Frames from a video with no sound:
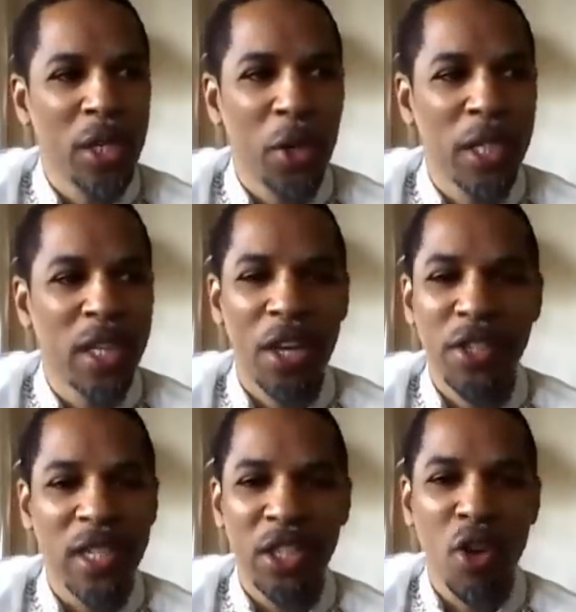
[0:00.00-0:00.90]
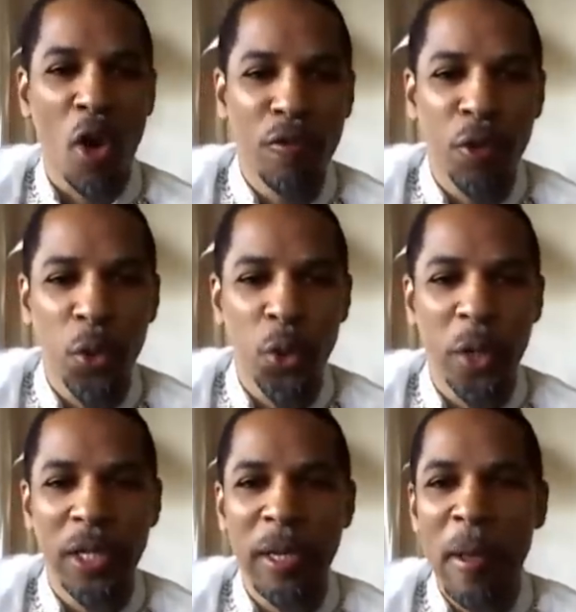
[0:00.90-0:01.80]
his cousin does kung fu,
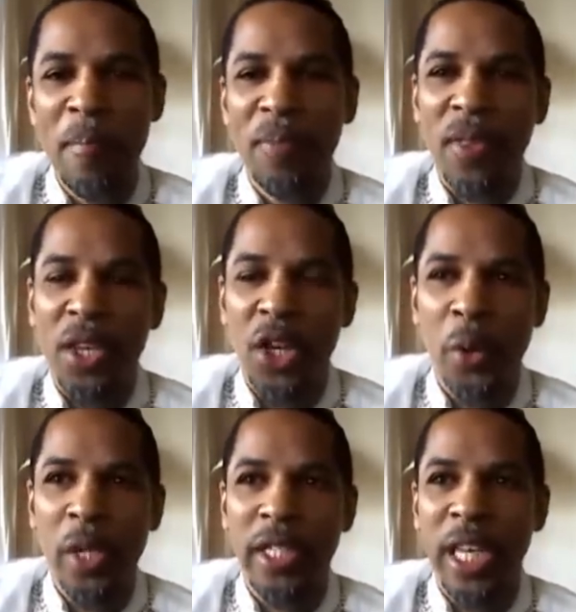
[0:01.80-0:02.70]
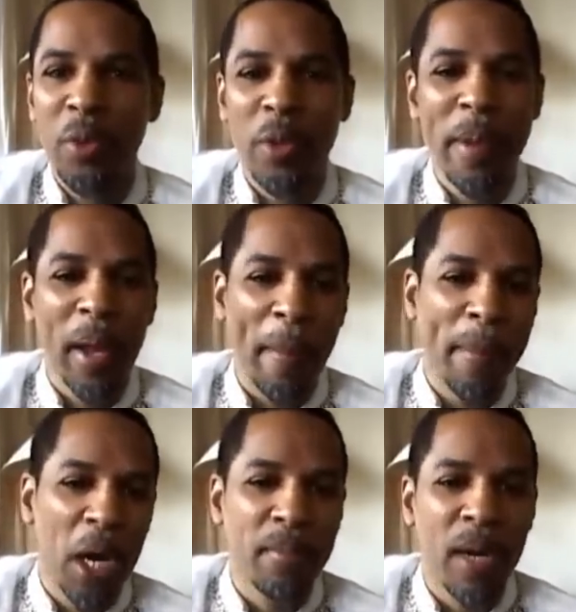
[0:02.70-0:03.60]
and he'll deal with people like
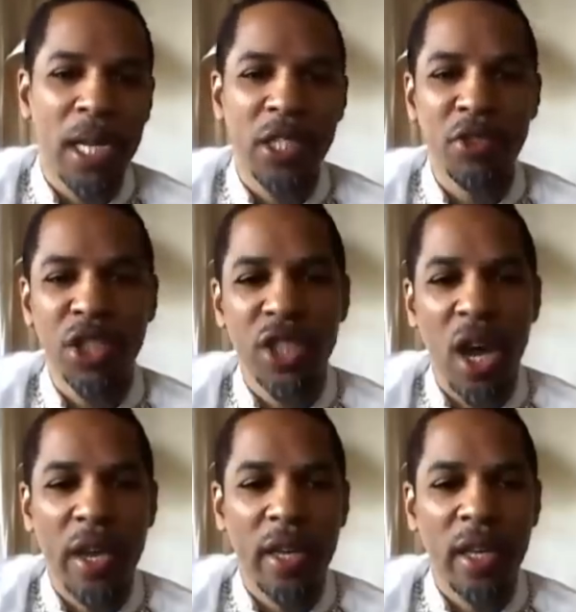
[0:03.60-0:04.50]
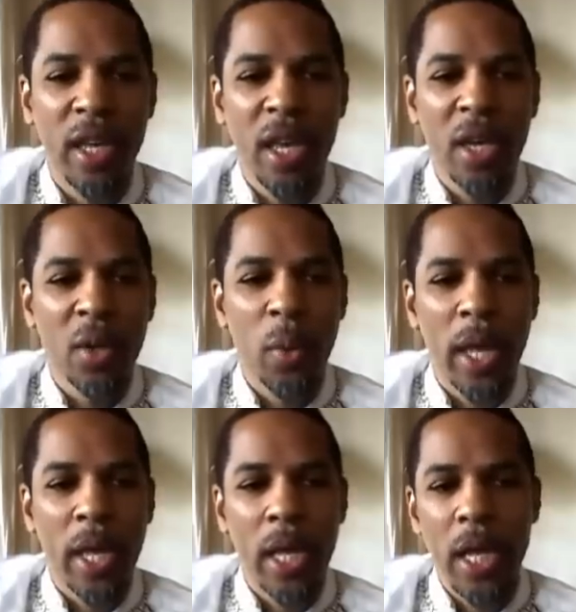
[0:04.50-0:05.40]
Buckmaster and Sharky.
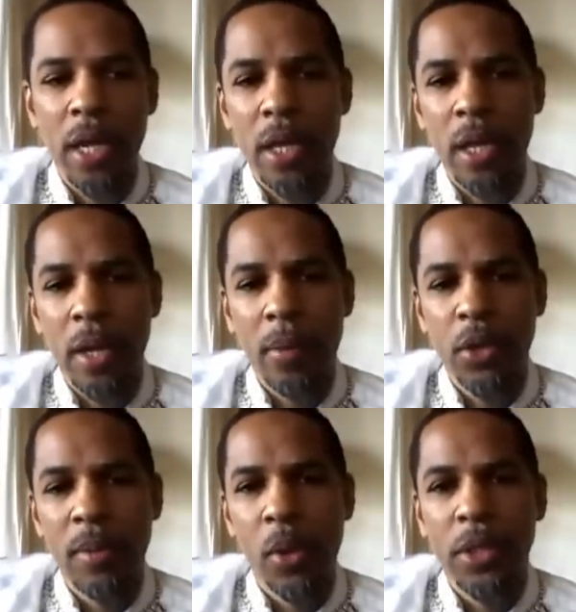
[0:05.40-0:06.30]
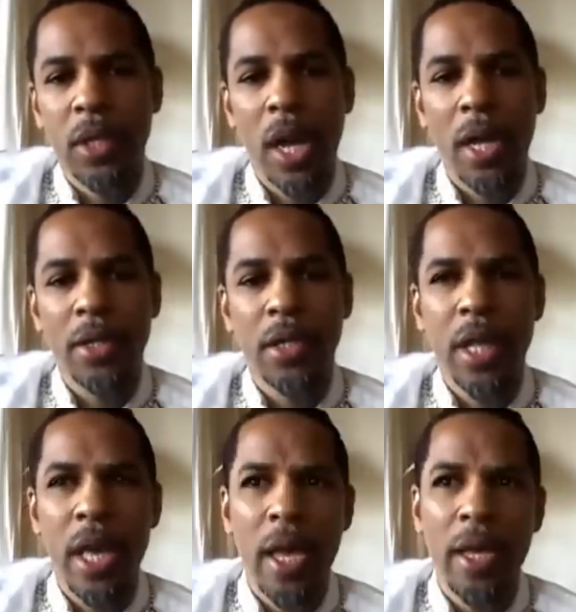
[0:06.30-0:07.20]
Where in the Muslim All Stars,
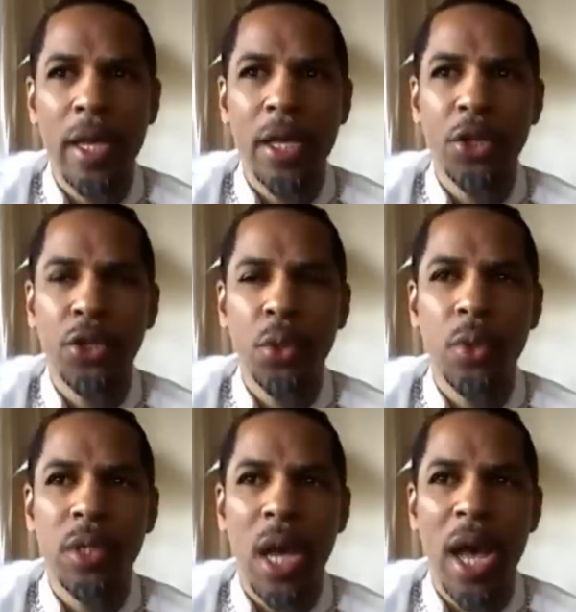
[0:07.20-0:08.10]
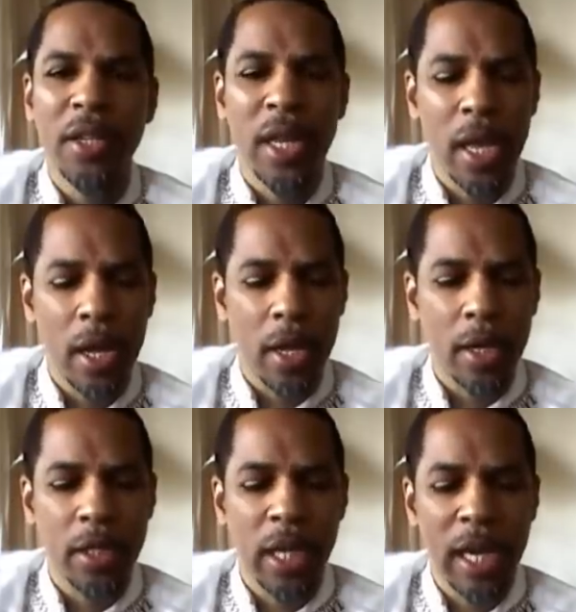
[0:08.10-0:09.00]
their issues aren't
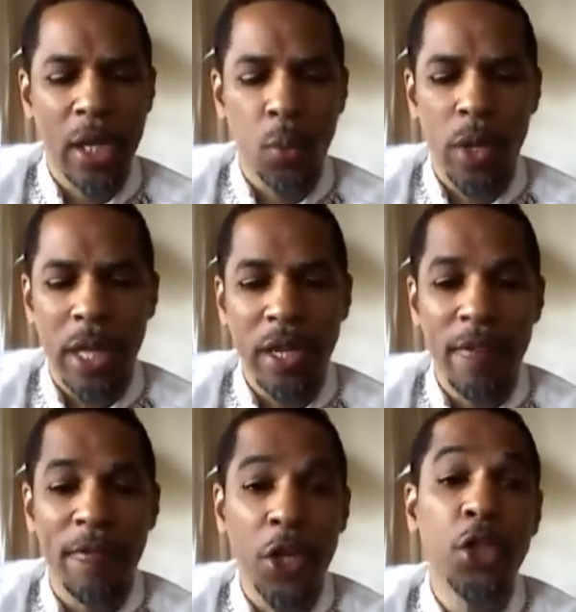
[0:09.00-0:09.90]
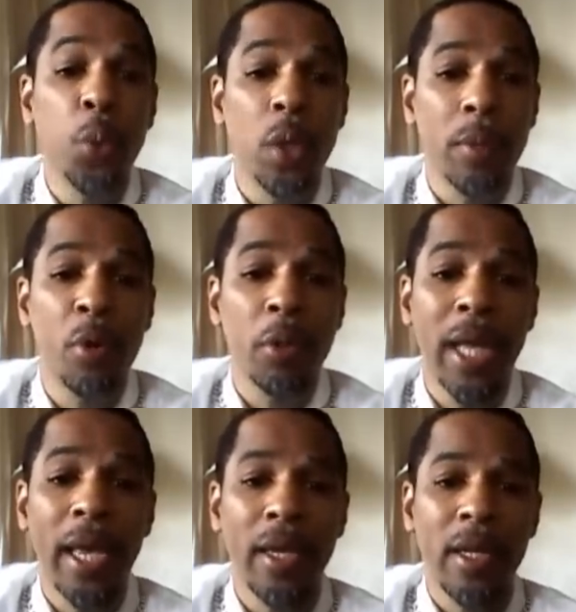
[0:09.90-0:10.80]
dealing with individual
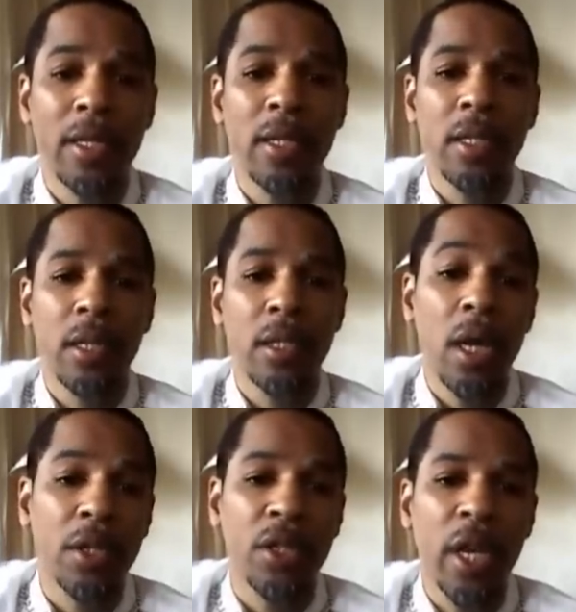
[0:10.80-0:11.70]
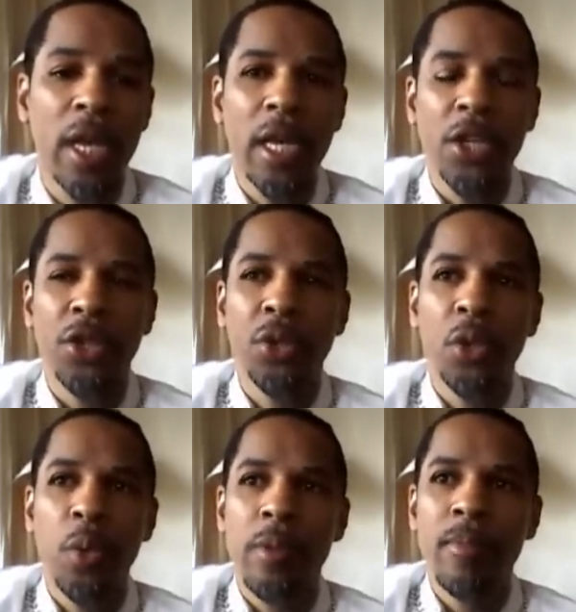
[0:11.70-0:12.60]
protagonists as such. It's to
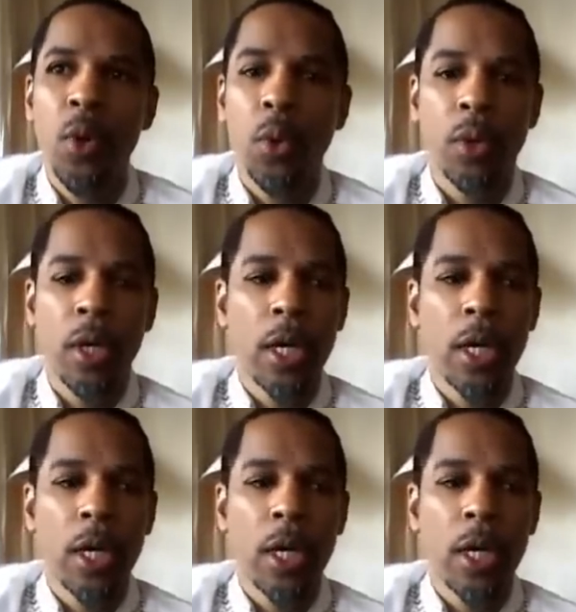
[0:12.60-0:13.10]
do with more